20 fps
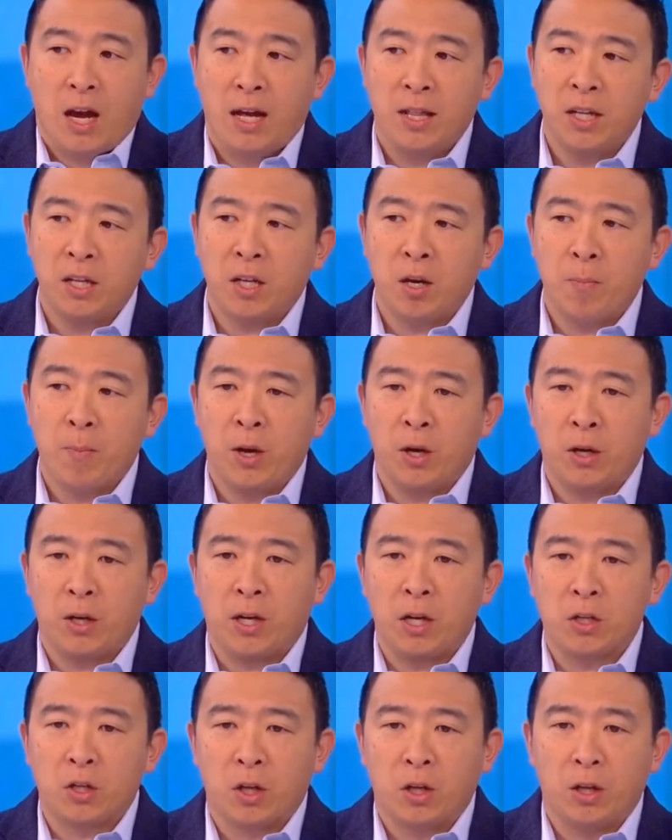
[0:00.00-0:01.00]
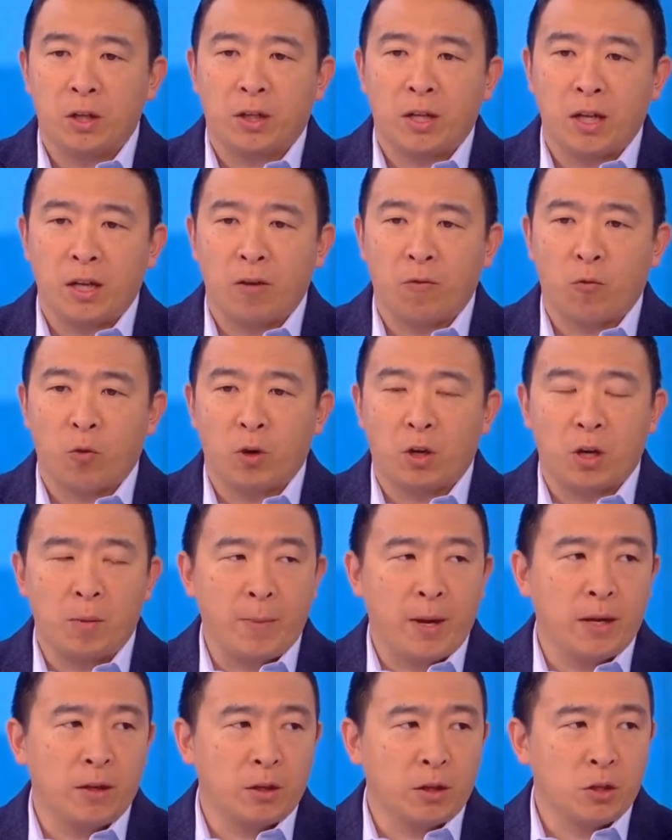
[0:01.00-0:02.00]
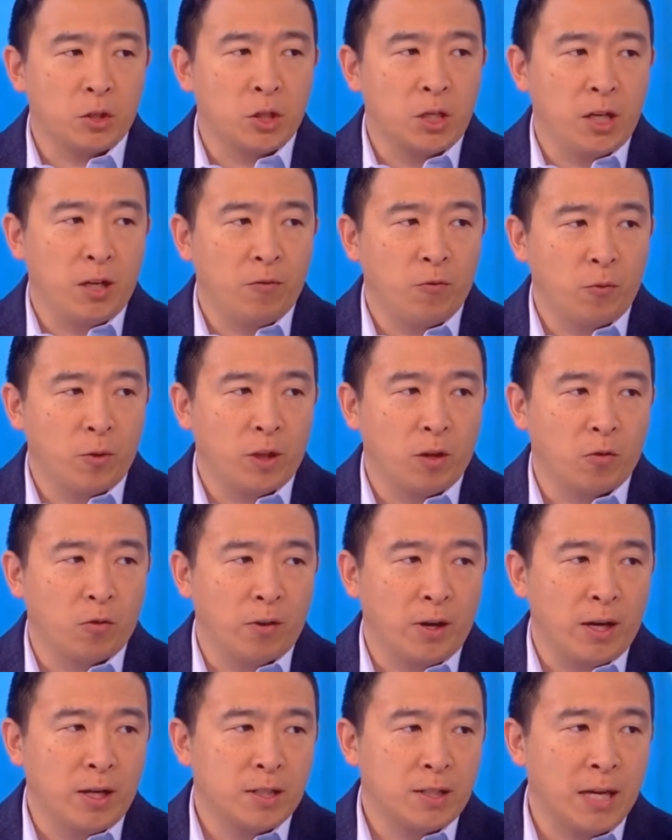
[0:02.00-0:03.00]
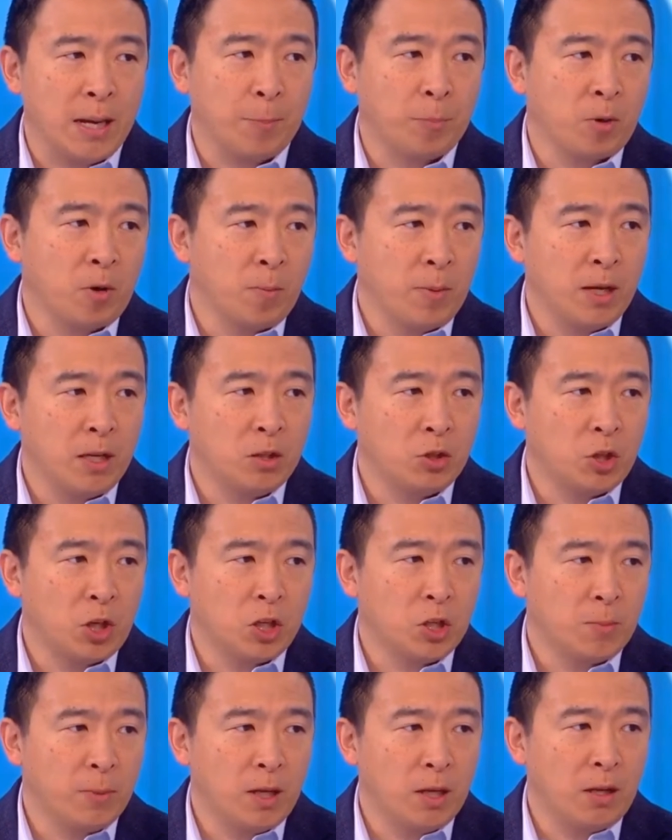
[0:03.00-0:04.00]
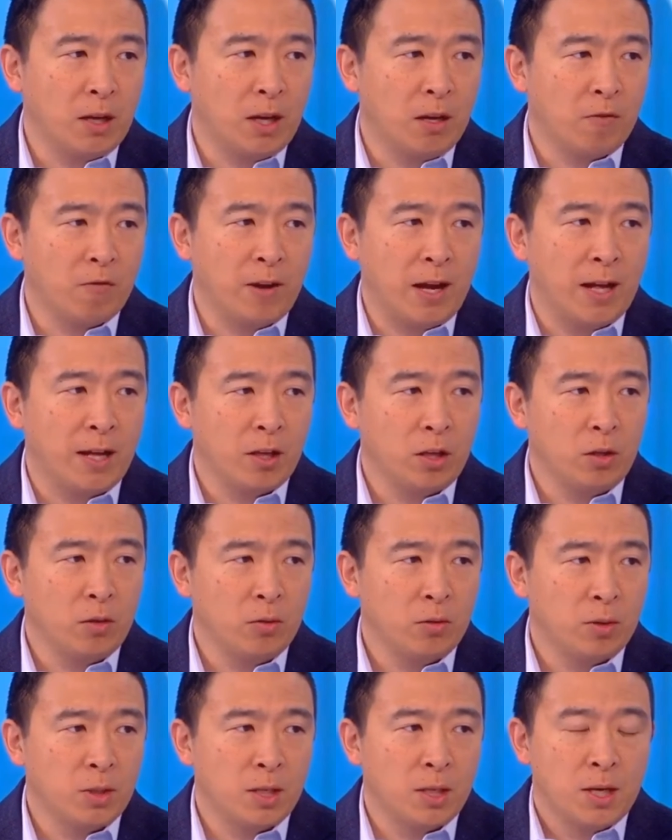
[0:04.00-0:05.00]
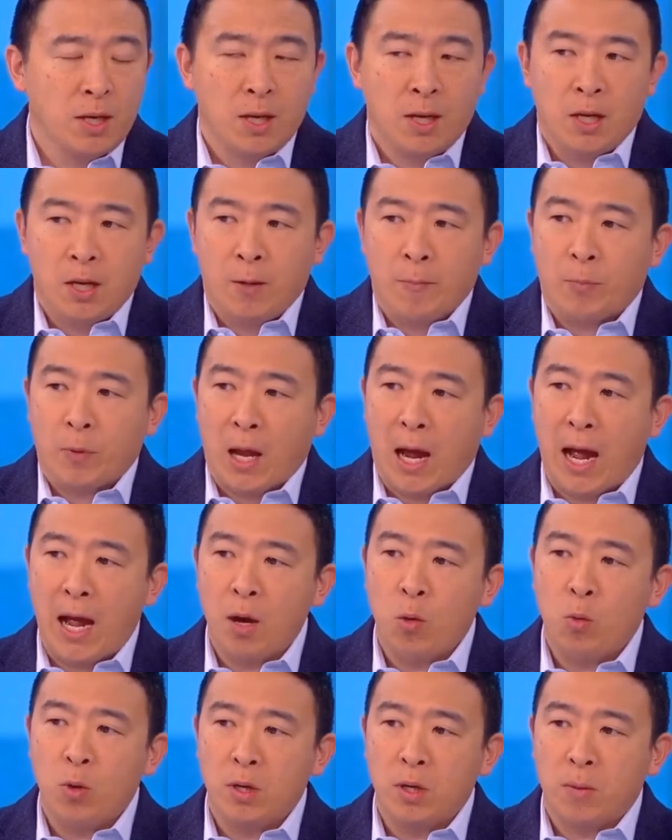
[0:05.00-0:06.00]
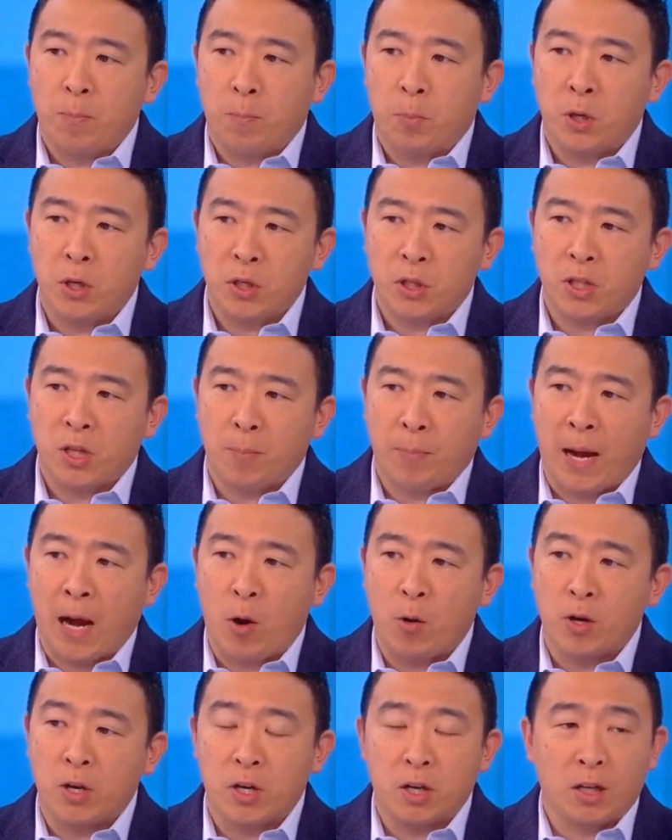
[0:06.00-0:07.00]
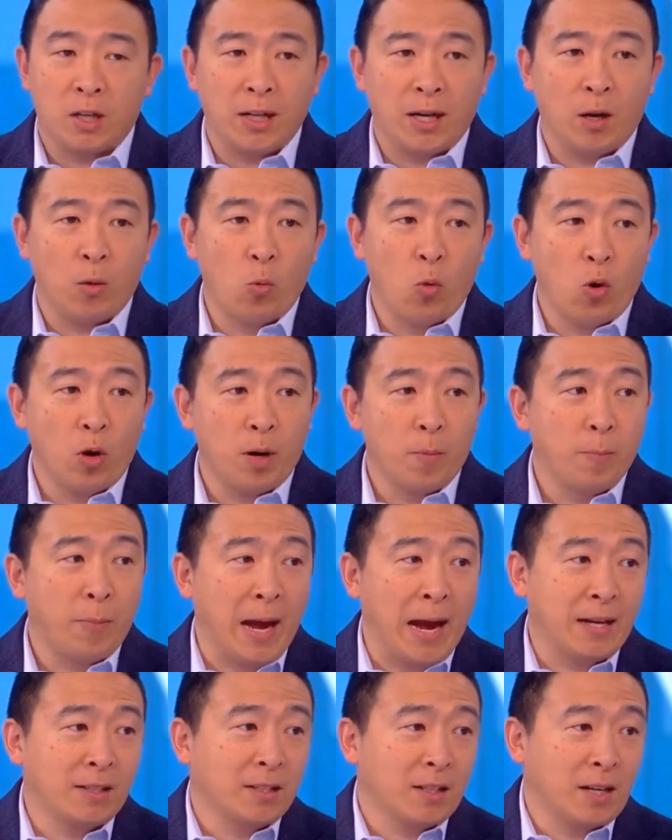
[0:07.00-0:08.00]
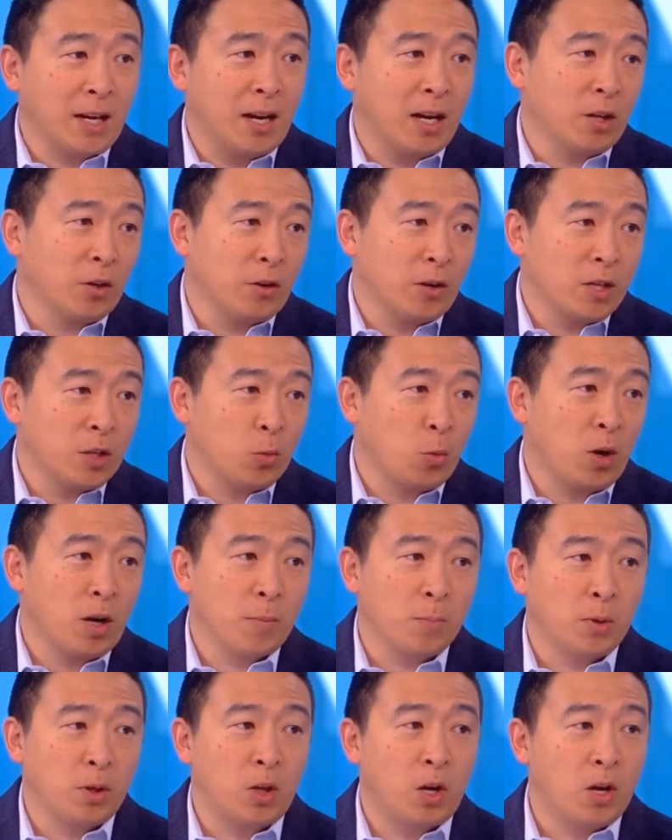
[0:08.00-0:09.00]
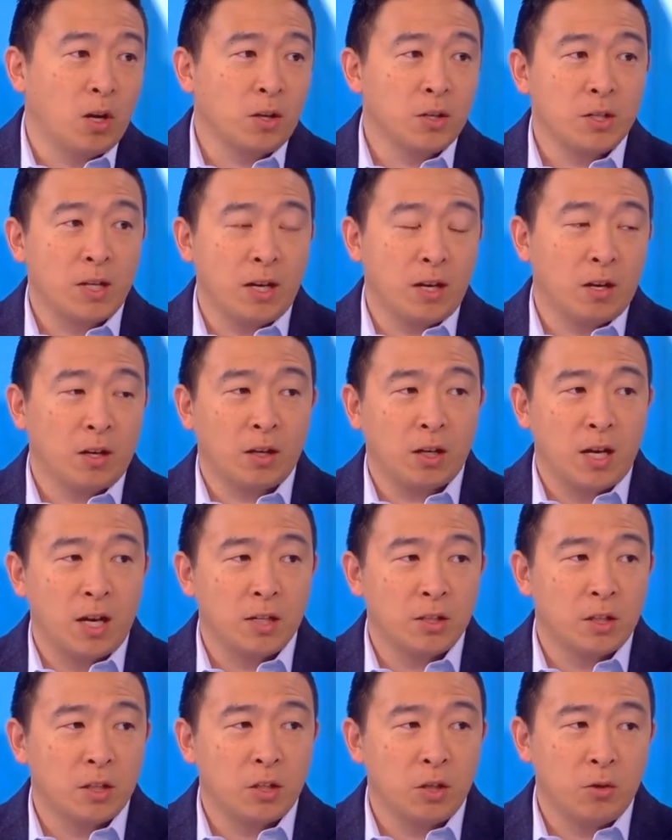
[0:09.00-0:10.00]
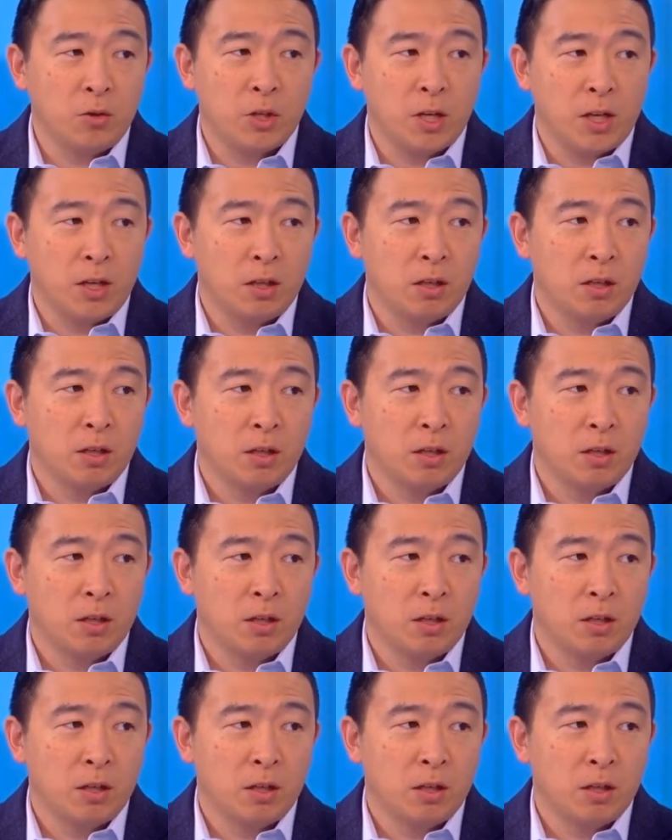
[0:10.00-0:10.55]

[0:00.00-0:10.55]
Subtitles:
I think Americans are looking for a commander-in-chief with the right temperament, judgment, and values. I would push the power to declare war back to Congress, where it belongs in our Constitution.